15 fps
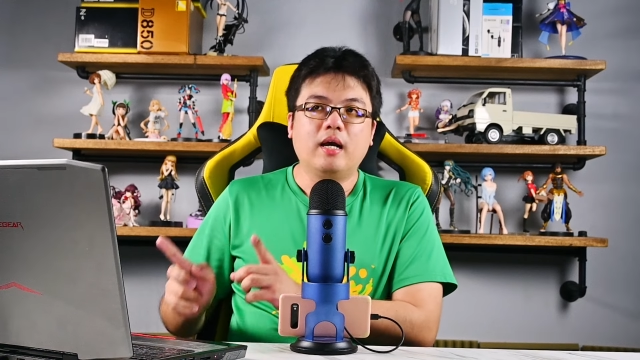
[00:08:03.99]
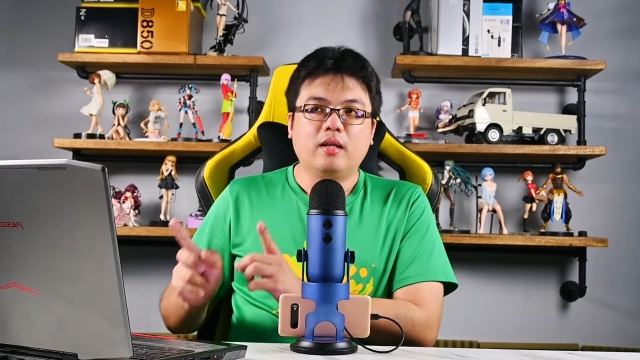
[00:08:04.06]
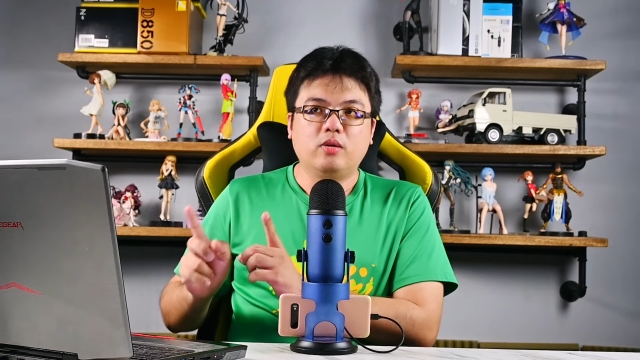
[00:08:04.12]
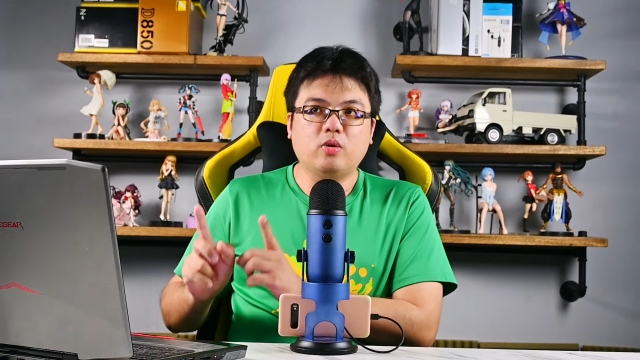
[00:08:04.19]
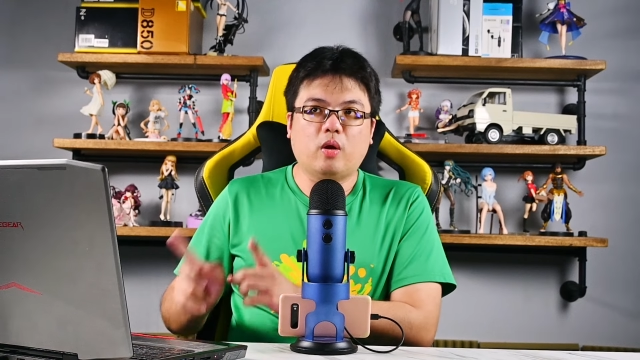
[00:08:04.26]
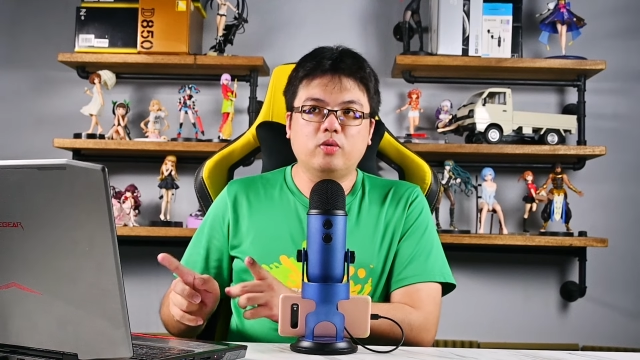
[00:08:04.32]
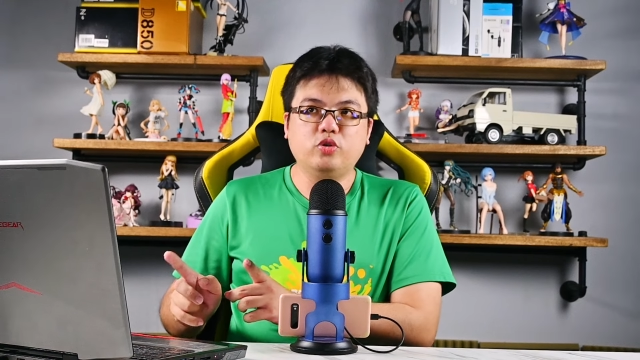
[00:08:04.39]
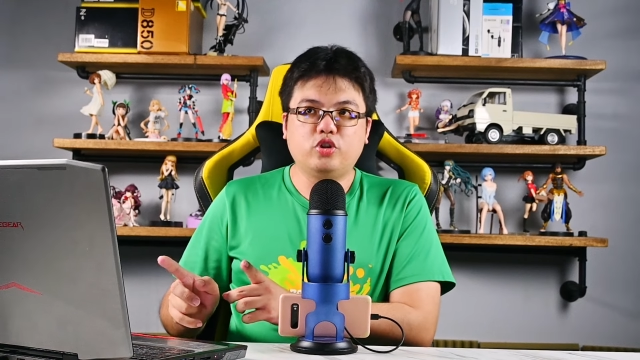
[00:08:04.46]

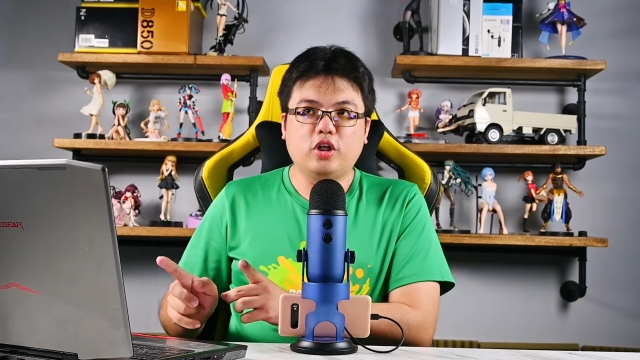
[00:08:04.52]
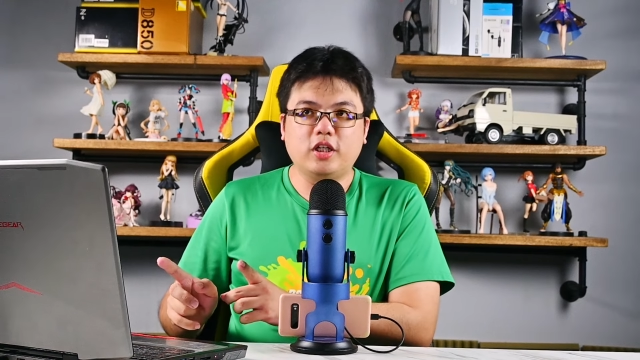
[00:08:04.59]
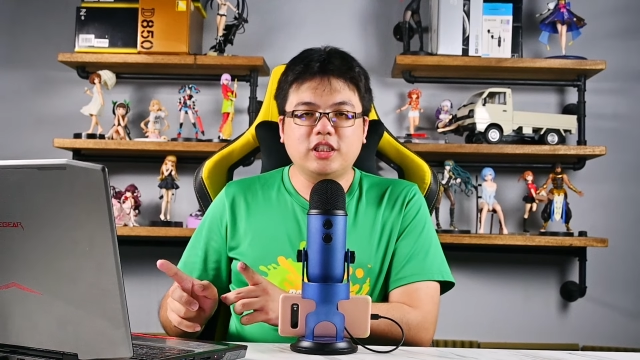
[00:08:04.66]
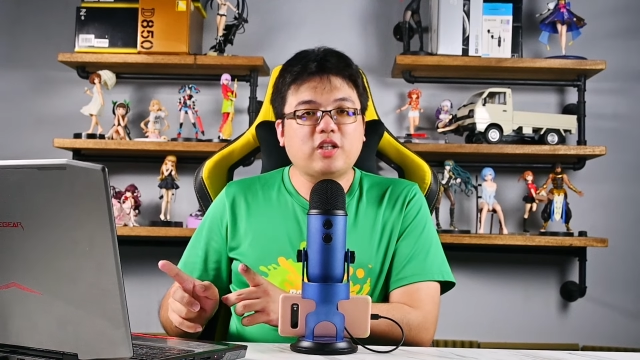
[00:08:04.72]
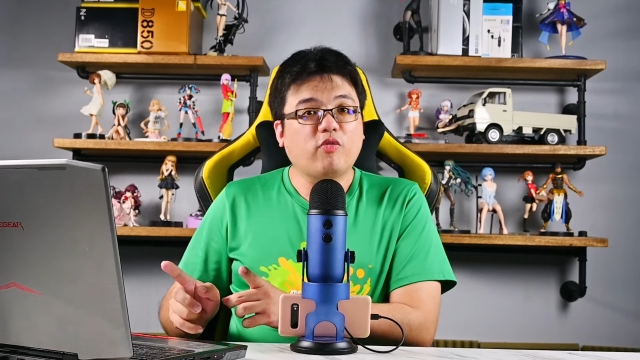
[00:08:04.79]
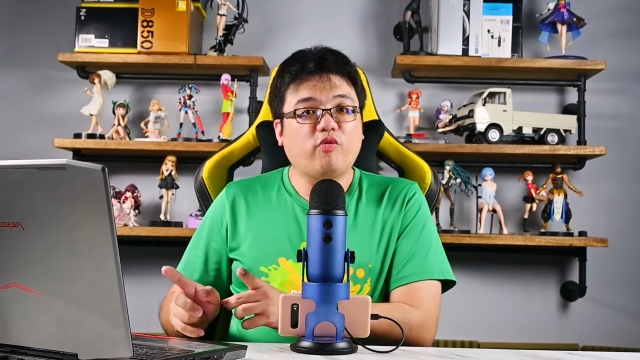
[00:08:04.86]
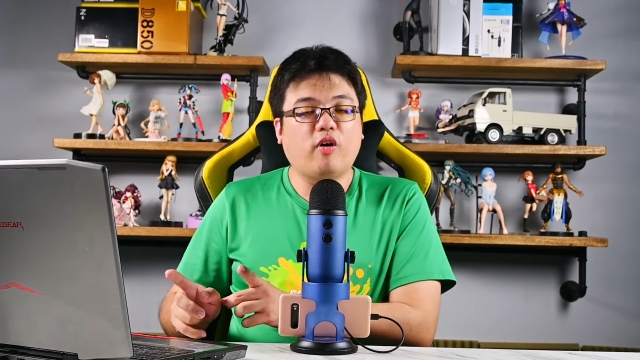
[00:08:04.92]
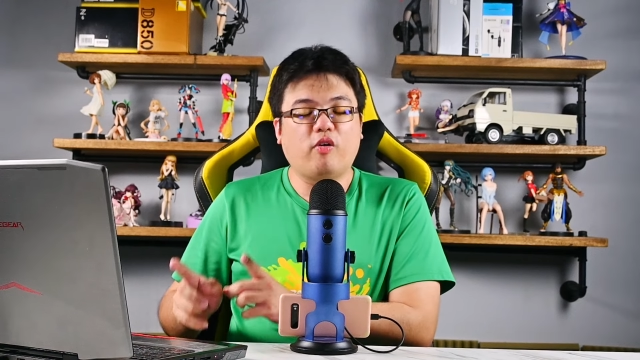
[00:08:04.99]
not
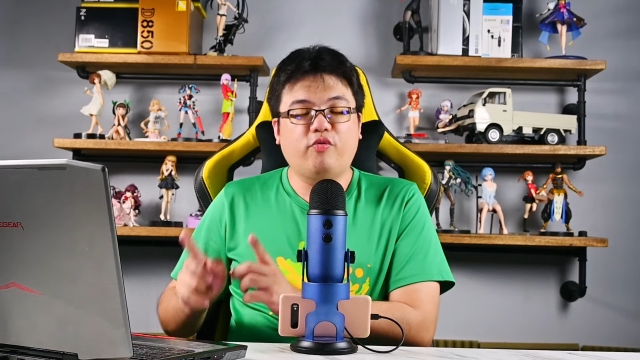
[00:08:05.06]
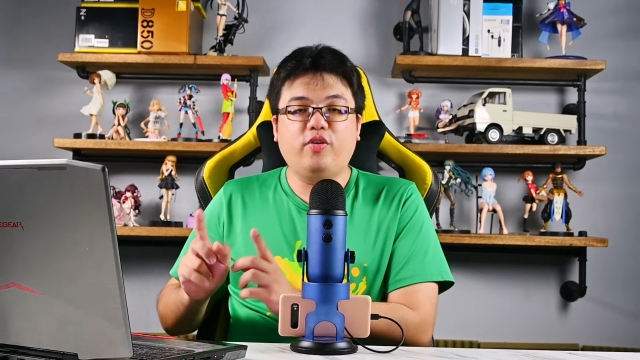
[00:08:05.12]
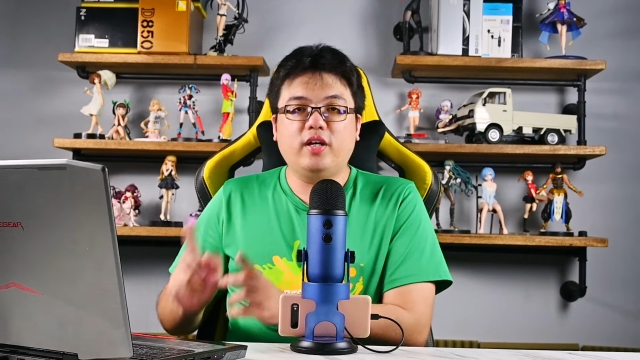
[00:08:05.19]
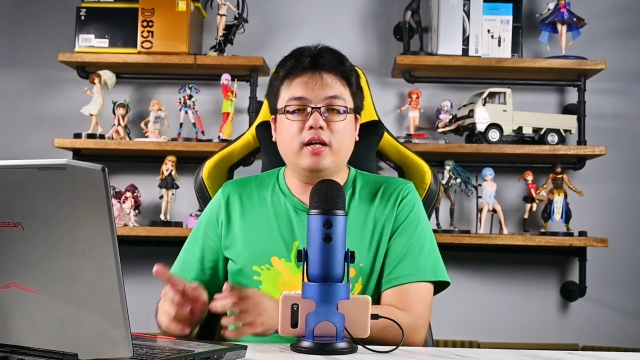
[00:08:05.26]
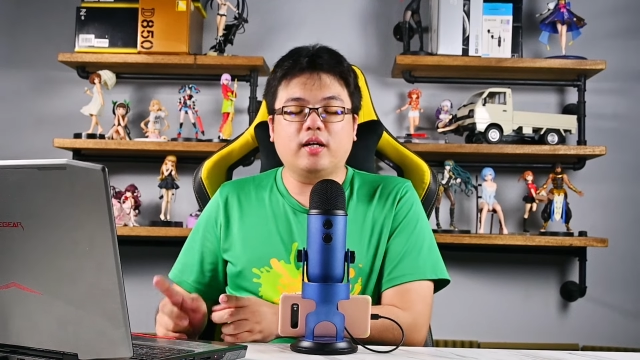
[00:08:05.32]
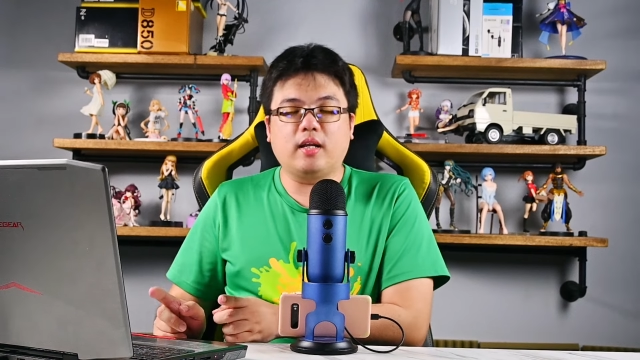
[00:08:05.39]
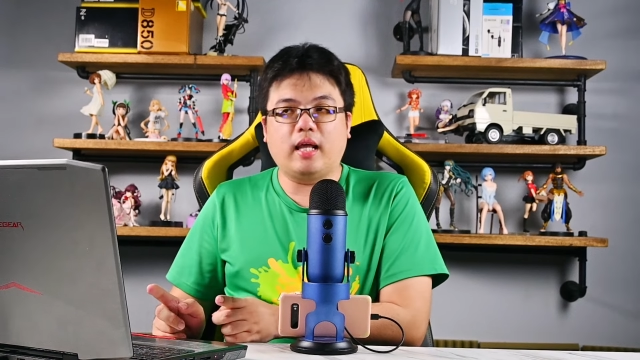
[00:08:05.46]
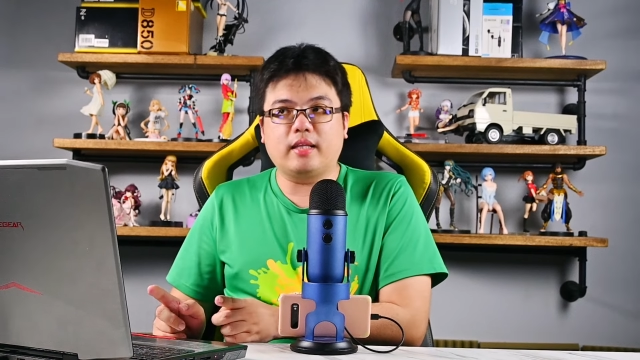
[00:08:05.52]
just for
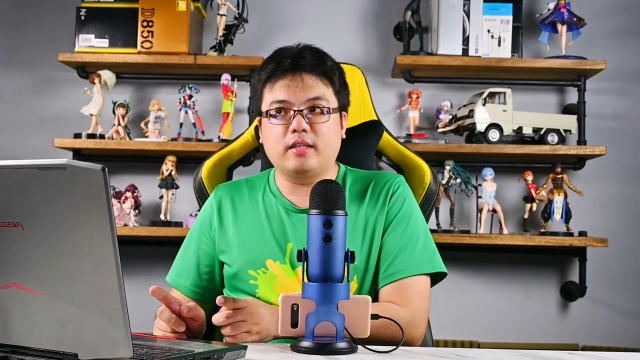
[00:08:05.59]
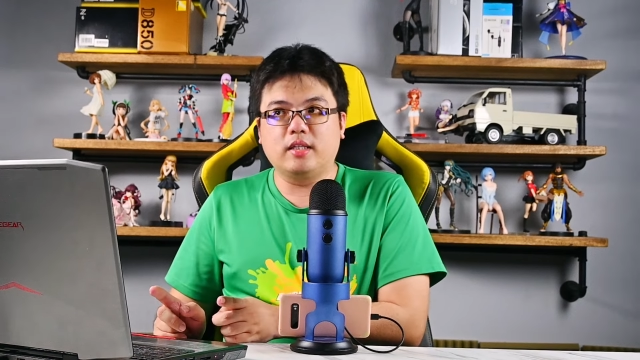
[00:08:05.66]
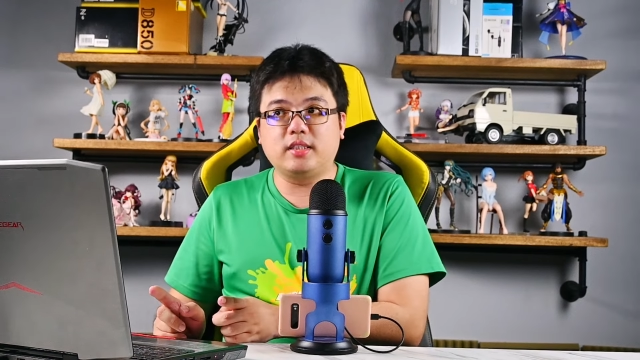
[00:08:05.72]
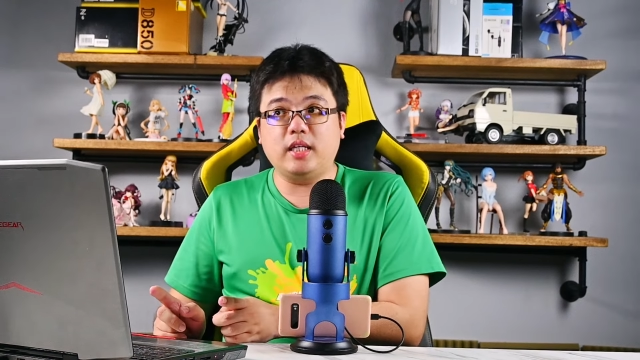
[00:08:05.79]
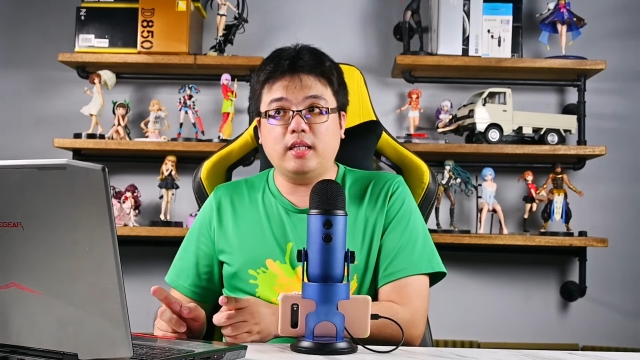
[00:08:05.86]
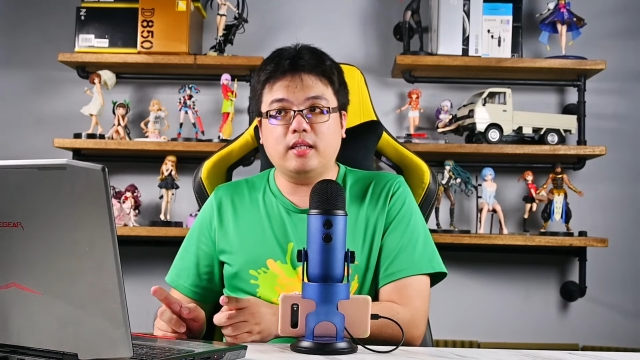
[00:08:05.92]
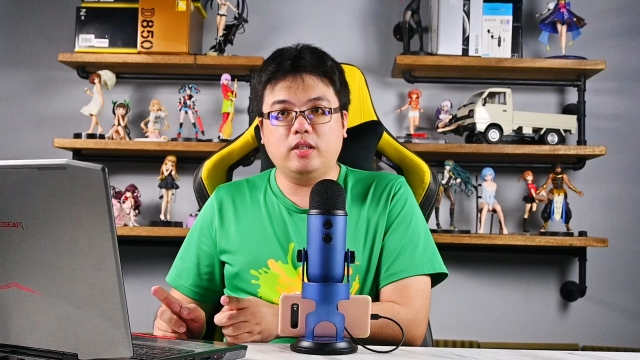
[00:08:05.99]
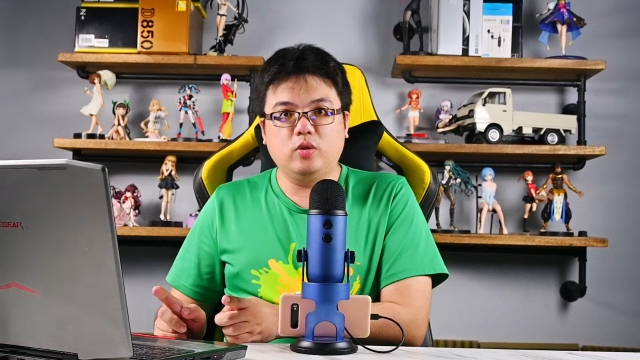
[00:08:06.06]
figure collectors
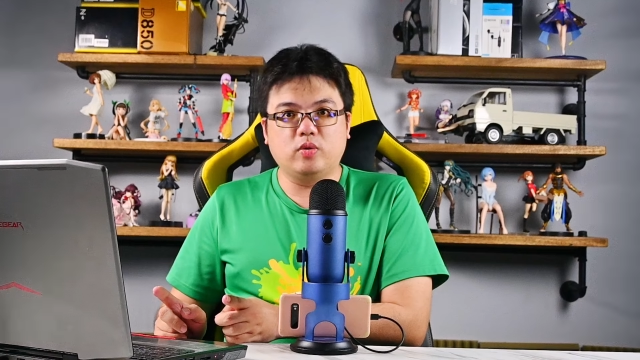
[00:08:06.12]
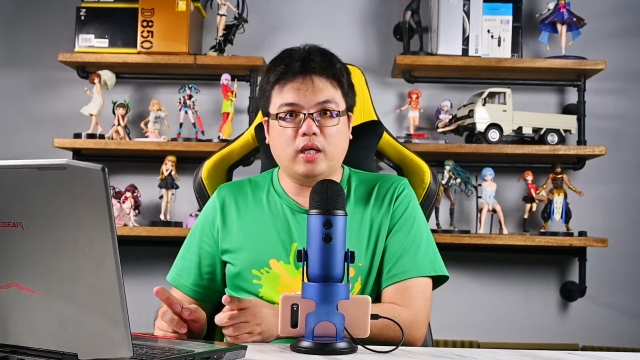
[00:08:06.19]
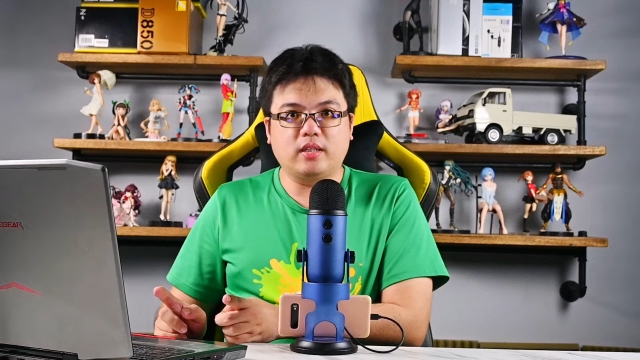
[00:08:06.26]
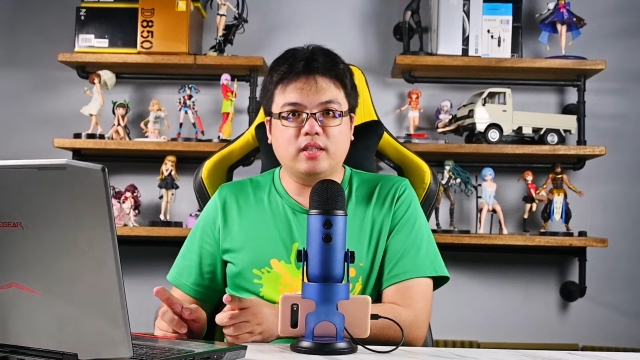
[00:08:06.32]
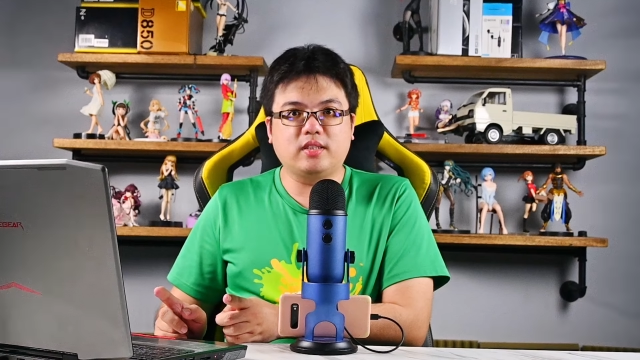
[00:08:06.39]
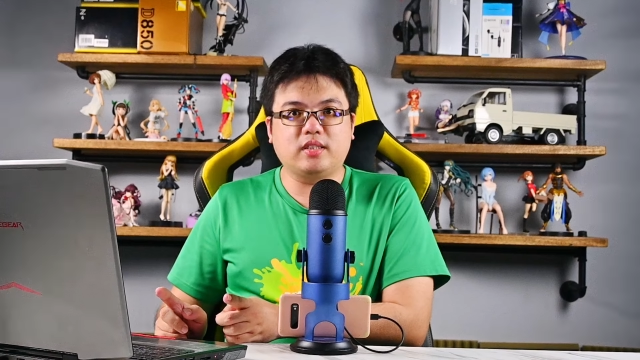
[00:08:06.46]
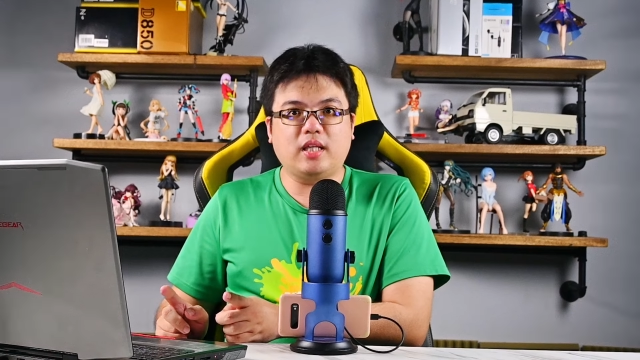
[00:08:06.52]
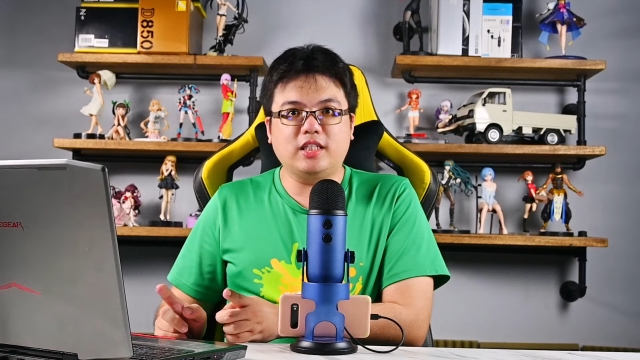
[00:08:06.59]
in the
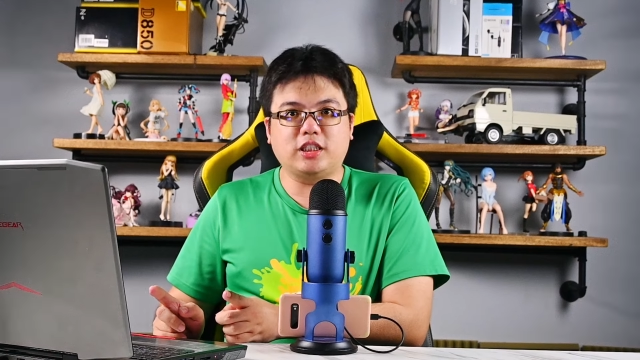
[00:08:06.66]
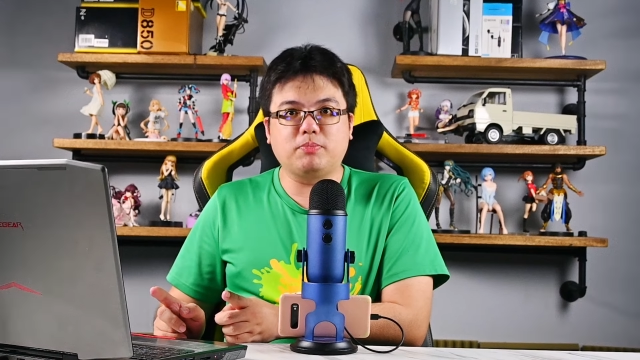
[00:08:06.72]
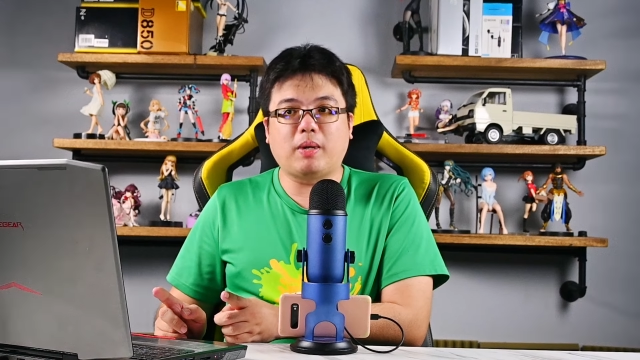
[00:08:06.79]
United States,